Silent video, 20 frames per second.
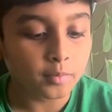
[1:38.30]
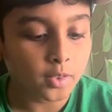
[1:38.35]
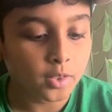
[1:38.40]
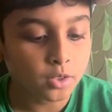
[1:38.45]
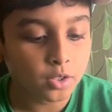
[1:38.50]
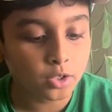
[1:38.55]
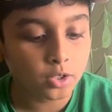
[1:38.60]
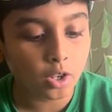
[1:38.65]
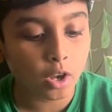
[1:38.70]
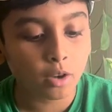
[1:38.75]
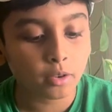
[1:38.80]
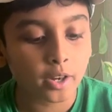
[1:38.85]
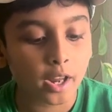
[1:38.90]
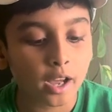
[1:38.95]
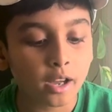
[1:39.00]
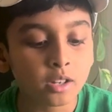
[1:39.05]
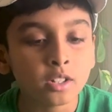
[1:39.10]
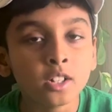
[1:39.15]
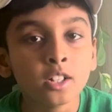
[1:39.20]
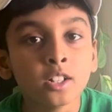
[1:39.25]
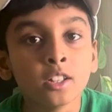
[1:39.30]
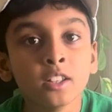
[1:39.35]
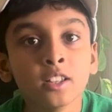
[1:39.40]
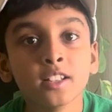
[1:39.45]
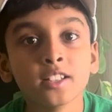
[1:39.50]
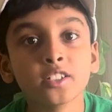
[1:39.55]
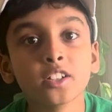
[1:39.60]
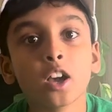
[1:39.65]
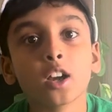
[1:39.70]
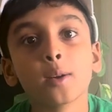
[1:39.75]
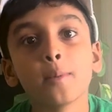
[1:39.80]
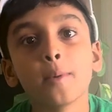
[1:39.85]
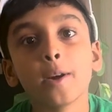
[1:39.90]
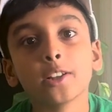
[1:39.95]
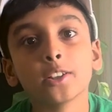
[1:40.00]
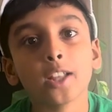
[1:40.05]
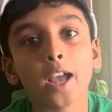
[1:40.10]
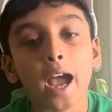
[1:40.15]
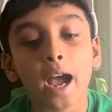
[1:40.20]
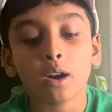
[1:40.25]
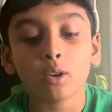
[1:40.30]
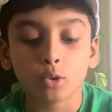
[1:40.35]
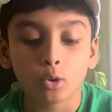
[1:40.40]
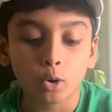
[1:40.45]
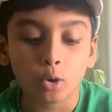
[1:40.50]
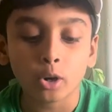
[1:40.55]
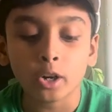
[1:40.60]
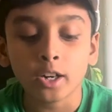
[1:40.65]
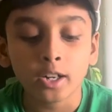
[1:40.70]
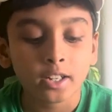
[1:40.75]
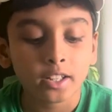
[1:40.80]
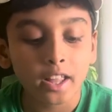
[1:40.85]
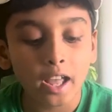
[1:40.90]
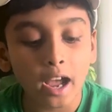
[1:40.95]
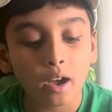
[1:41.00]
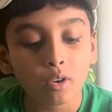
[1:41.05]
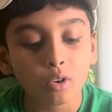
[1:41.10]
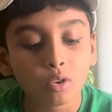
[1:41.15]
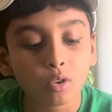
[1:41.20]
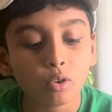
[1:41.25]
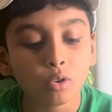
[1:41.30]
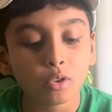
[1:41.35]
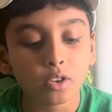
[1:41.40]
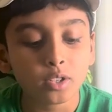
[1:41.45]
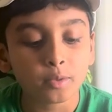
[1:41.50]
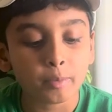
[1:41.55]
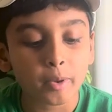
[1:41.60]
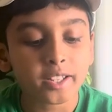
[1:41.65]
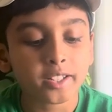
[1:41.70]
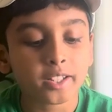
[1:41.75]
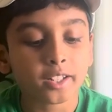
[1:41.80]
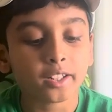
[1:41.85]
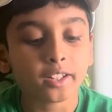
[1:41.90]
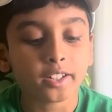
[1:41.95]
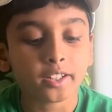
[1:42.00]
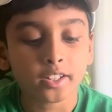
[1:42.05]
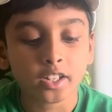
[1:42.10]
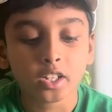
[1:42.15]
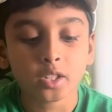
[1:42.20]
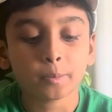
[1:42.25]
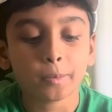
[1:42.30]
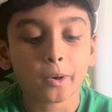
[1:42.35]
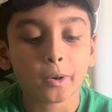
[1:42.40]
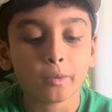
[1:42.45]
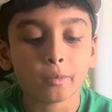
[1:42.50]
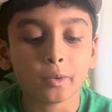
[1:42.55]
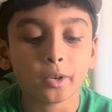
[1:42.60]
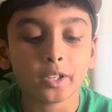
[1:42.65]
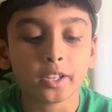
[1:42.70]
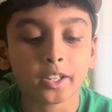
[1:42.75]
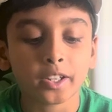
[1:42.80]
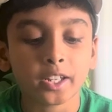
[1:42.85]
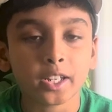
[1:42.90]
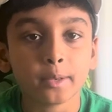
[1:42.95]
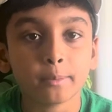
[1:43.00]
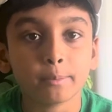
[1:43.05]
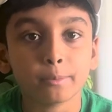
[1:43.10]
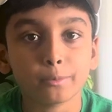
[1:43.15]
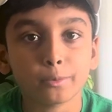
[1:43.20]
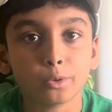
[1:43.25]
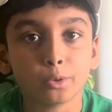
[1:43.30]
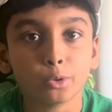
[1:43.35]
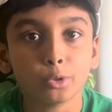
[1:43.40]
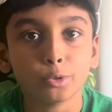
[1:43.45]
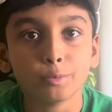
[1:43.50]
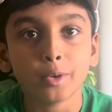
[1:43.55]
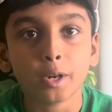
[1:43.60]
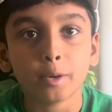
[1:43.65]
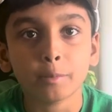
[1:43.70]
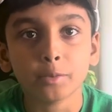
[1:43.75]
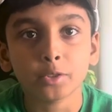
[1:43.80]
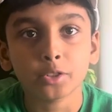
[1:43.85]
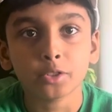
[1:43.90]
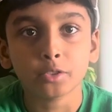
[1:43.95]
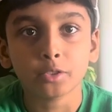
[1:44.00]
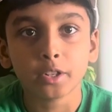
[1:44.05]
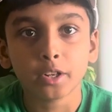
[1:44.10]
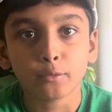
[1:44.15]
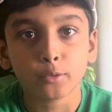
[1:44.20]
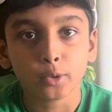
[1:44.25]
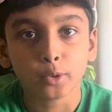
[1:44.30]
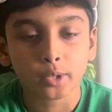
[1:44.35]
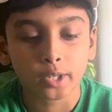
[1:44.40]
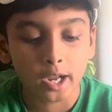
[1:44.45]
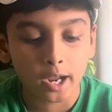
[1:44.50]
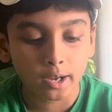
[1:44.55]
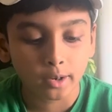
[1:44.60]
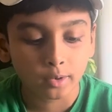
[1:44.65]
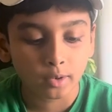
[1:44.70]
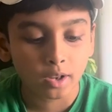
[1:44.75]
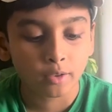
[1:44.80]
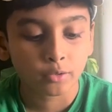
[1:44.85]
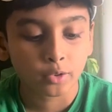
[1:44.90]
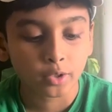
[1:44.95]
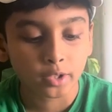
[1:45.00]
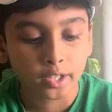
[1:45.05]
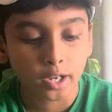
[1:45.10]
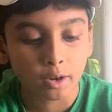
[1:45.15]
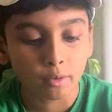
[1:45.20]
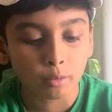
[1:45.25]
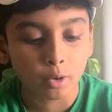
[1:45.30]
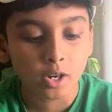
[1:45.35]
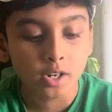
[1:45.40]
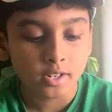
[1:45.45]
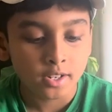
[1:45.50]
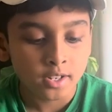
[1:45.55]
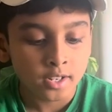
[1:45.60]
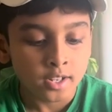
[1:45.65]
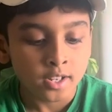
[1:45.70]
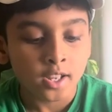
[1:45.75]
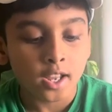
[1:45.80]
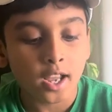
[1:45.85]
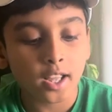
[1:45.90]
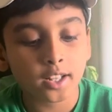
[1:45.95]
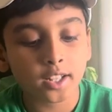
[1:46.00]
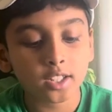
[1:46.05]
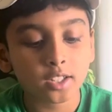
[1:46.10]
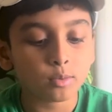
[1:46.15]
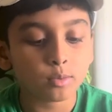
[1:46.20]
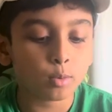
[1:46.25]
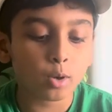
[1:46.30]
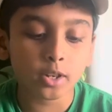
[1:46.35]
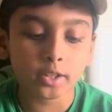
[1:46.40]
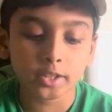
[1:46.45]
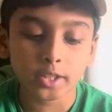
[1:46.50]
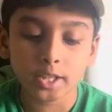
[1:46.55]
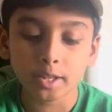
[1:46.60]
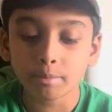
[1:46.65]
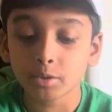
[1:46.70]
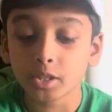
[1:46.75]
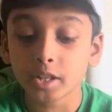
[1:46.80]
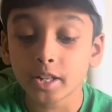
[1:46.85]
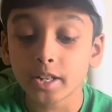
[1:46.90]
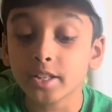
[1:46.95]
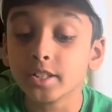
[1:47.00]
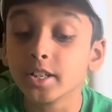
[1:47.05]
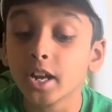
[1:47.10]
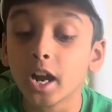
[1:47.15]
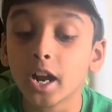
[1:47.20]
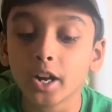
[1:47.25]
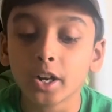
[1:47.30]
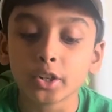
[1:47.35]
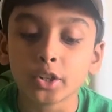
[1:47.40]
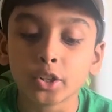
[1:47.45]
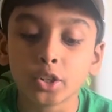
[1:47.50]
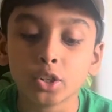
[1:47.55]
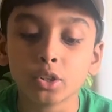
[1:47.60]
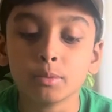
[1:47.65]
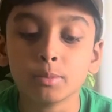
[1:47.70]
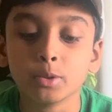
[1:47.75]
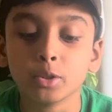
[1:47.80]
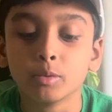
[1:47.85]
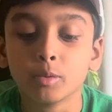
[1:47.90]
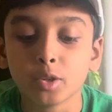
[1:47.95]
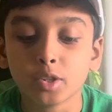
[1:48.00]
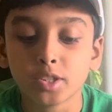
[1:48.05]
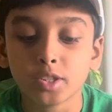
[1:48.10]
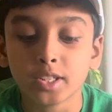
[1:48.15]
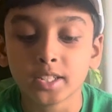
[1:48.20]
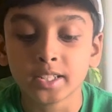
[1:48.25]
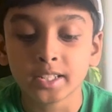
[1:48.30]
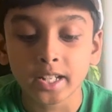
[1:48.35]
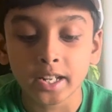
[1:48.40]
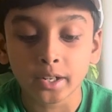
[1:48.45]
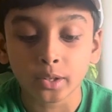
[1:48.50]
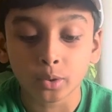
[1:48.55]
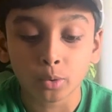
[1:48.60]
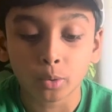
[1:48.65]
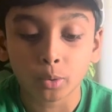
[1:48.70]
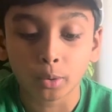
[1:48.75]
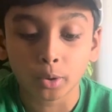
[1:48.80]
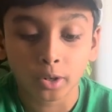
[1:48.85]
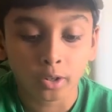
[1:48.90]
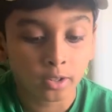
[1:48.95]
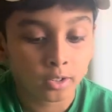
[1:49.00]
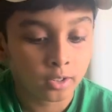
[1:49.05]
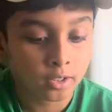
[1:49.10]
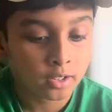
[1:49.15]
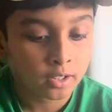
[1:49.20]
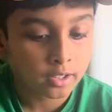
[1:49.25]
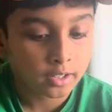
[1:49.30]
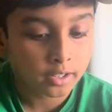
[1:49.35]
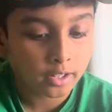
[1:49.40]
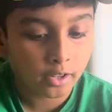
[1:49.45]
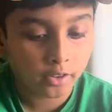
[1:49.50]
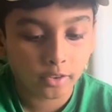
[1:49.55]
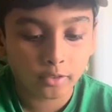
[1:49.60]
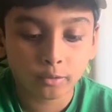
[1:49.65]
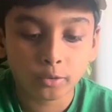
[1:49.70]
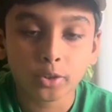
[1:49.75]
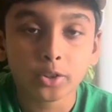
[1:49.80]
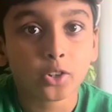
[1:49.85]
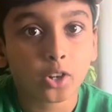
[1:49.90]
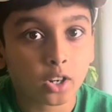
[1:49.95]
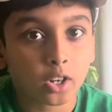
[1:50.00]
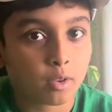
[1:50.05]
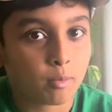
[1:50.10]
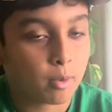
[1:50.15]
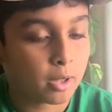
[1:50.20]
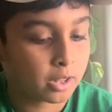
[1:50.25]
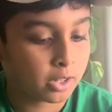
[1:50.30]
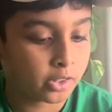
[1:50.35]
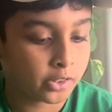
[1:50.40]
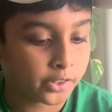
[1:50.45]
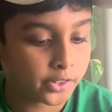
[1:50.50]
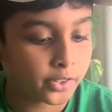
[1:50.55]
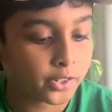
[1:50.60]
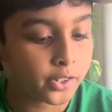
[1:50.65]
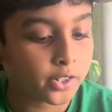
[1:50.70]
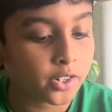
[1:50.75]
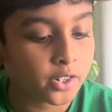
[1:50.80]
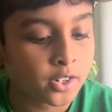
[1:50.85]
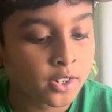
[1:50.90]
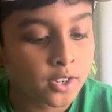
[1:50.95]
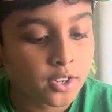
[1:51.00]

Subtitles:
So now let's talk about the outer core. The outer core is basically this part where they keep lube number 3 if you get one, and this one keeps the entire cube towards the center core. Now we'll talk about that later.